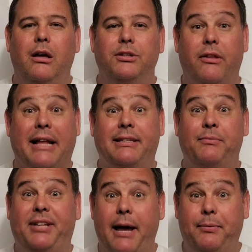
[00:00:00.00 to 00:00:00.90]
So that's some
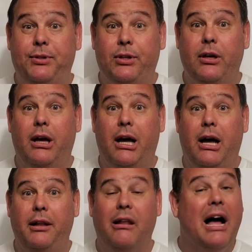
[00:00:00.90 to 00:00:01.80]
tips
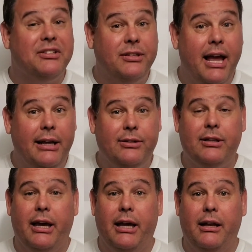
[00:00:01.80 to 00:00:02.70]
on lost snakes
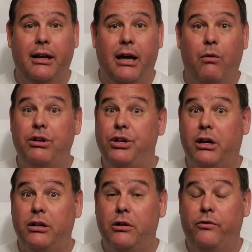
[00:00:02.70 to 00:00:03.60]
and what you
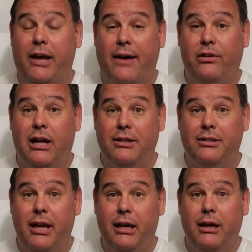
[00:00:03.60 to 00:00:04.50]
can do if you have a lost
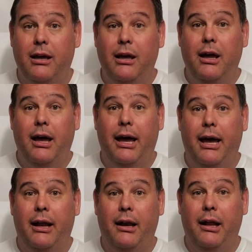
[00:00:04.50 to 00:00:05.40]
snake.
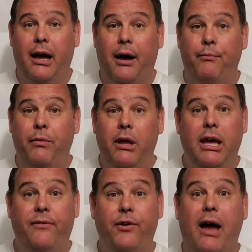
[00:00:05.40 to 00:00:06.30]
And
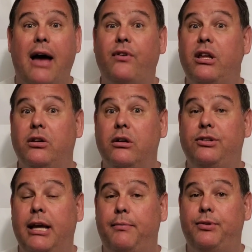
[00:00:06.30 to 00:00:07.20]
if you have any good
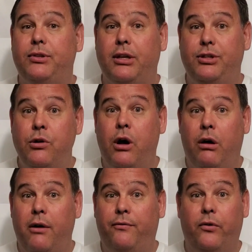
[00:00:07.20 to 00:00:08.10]
tips that you
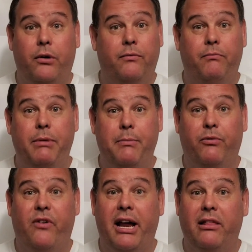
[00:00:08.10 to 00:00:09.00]
know of for people
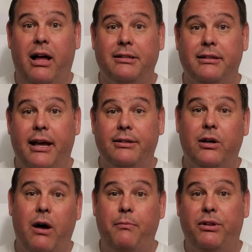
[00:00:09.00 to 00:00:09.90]
finding lost snakes,
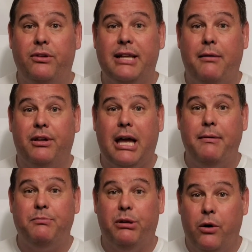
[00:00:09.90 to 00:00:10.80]
go ahead and put those down in the
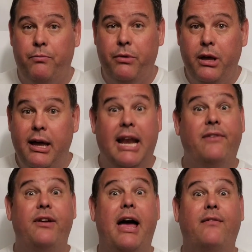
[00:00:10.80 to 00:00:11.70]
comments below. And
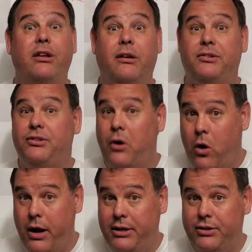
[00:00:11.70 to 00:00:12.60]
if you have any good
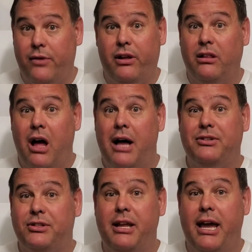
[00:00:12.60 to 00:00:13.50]
stories of a
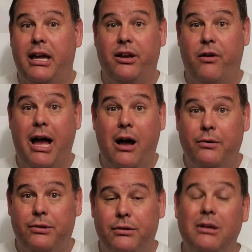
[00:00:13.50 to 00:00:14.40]
lost snake in your
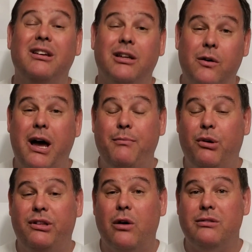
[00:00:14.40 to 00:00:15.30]
house, go ahead and
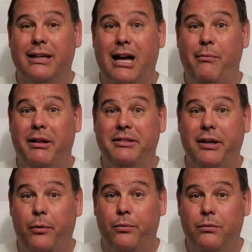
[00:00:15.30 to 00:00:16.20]
put those in the comments
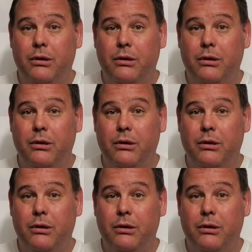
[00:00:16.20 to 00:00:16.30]
too.